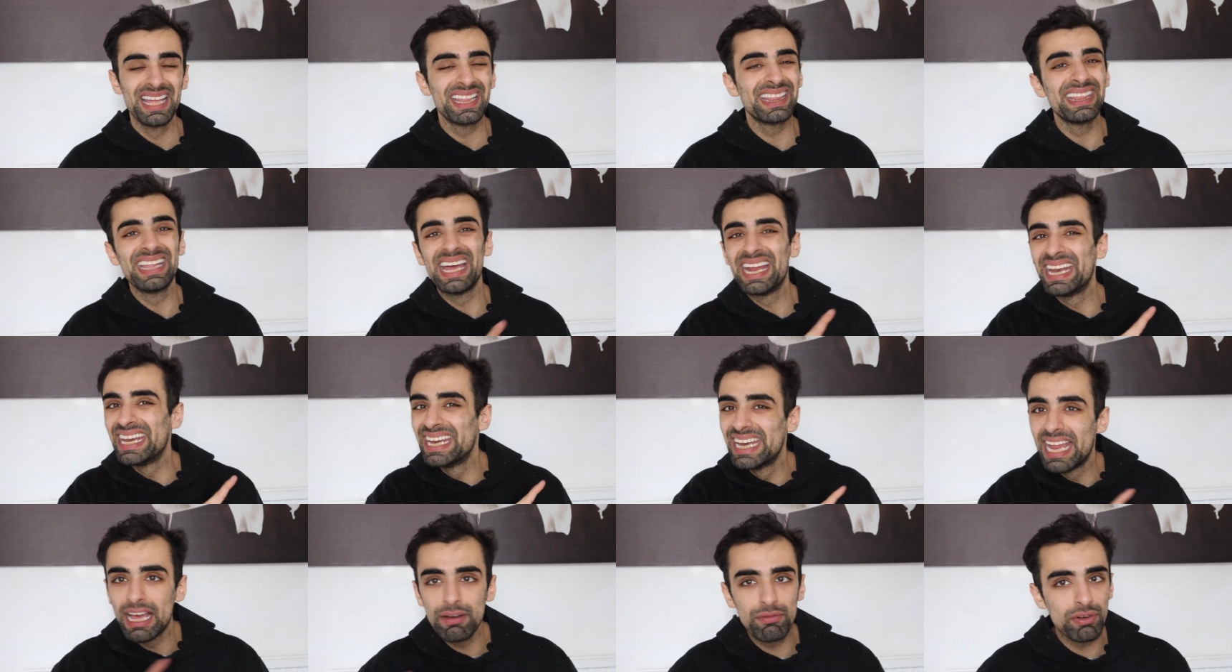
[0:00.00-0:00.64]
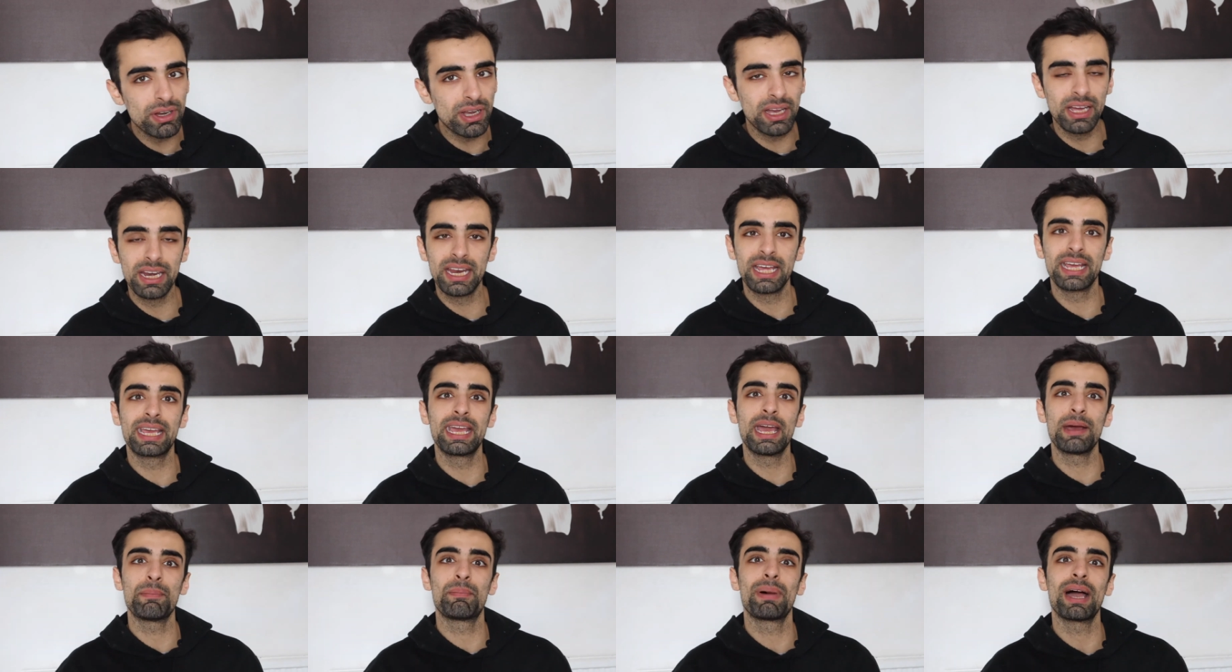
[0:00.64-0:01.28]
they're never
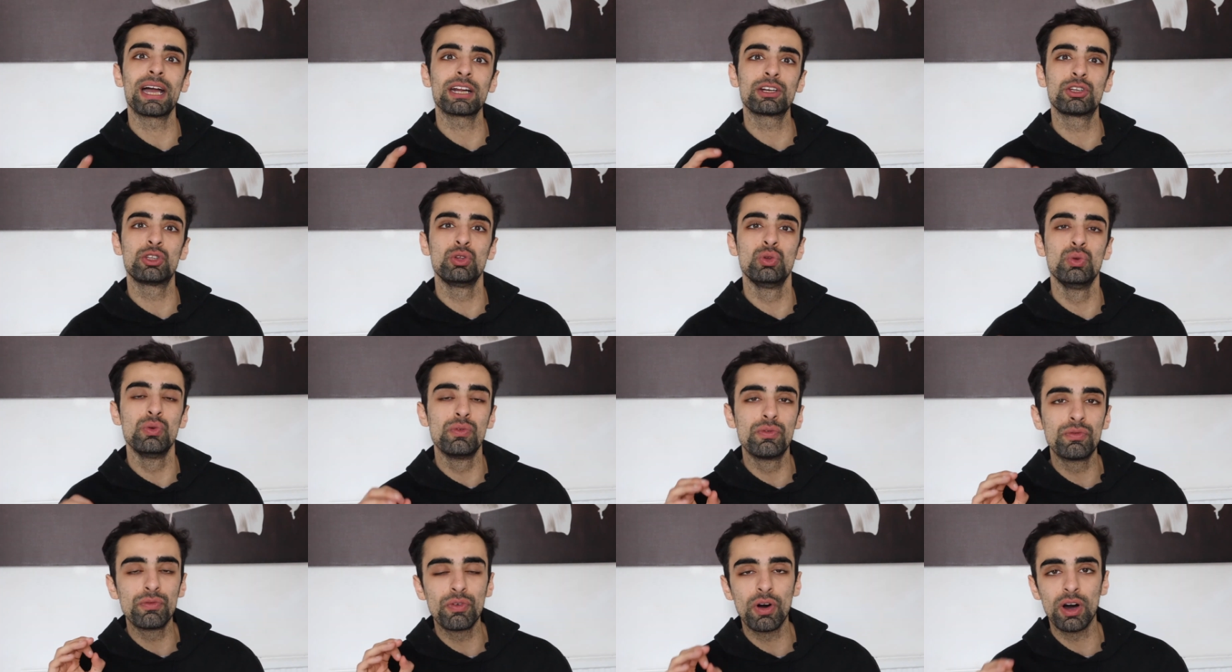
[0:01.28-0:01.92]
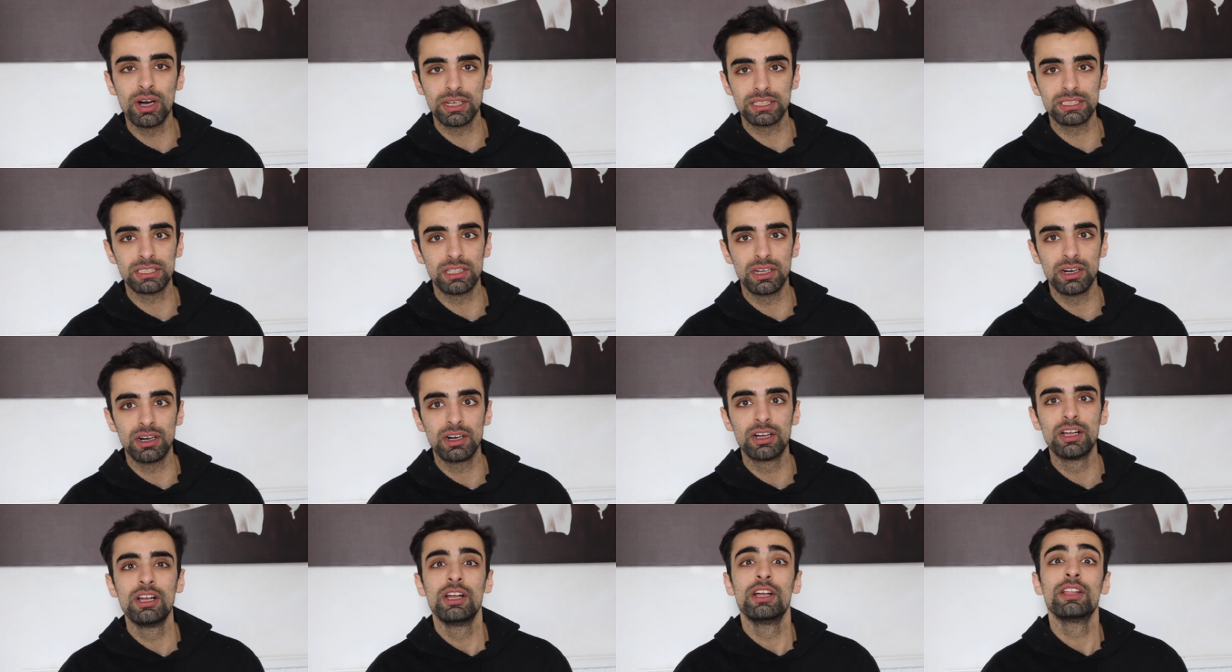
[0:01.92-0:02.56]
gonna get back to you
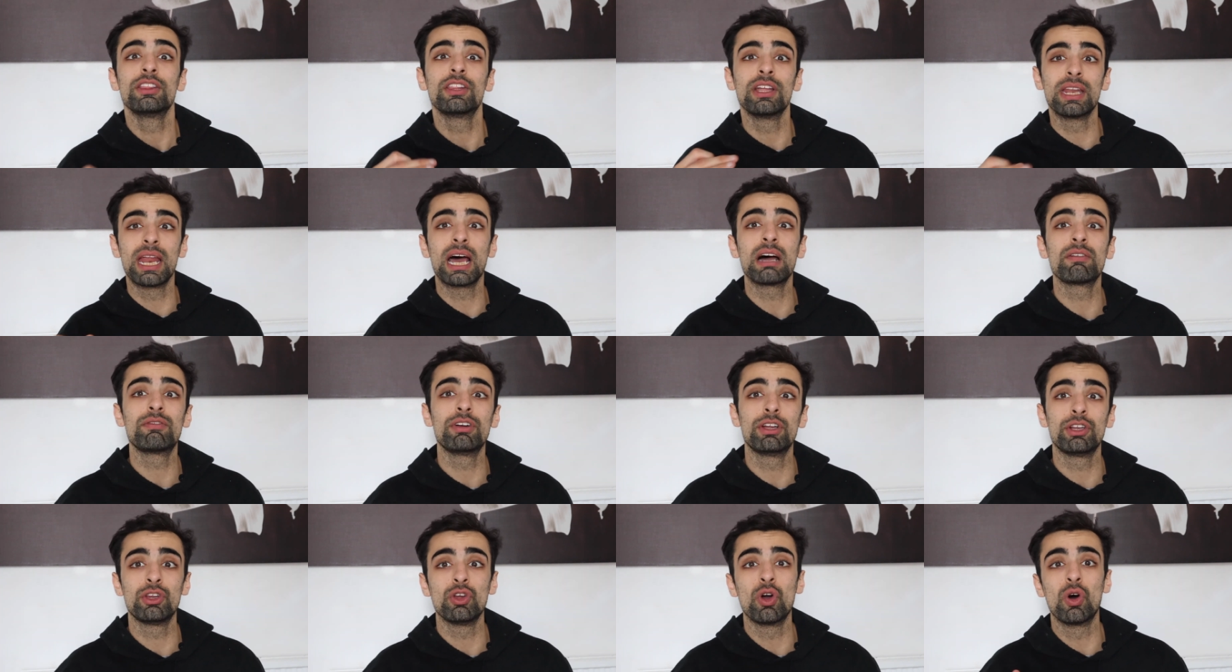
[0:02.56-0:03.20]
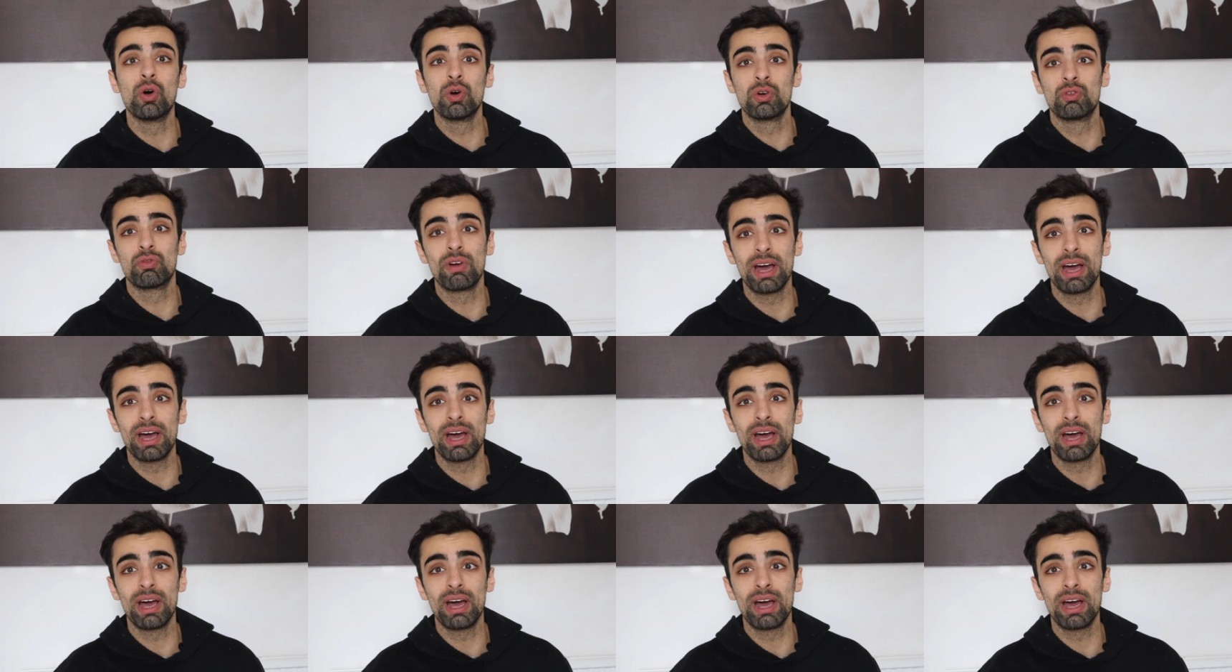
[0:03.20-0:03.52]
faster than having your own